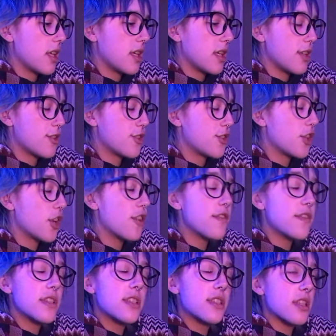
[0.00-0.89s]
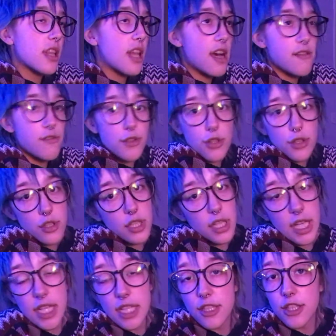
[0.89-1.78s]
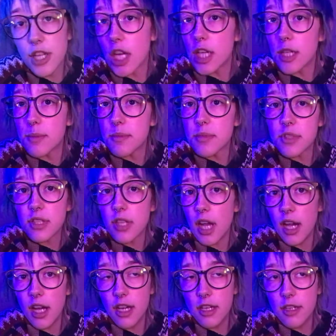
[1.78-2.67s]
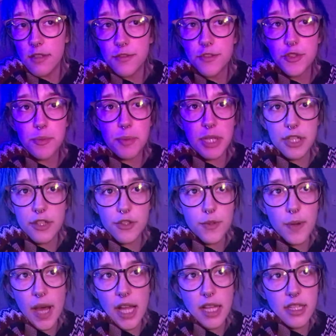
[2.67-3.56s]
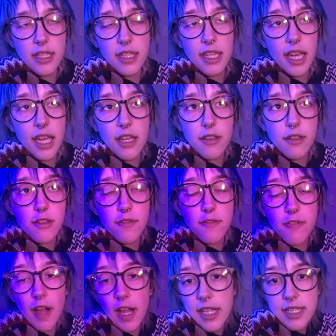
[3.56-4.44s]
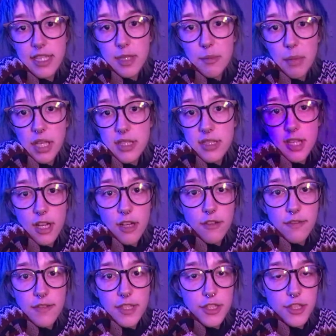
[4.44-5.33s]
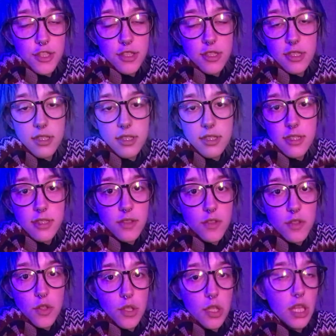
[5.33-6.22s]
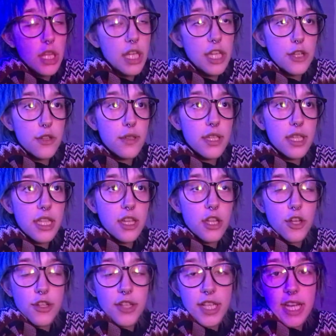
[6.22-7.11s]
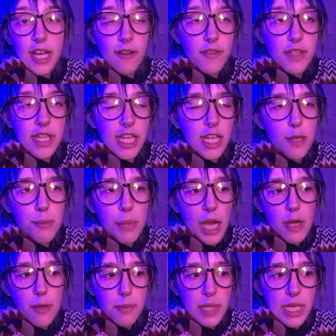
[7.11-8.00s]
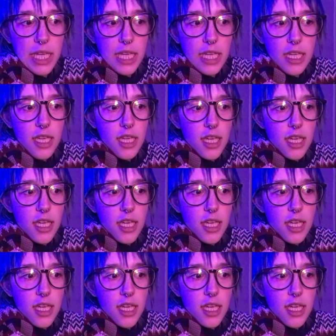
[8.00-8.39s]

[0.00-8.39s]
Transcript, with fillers: surface level in terms of spirituality and finding myself and just literally learning everything about me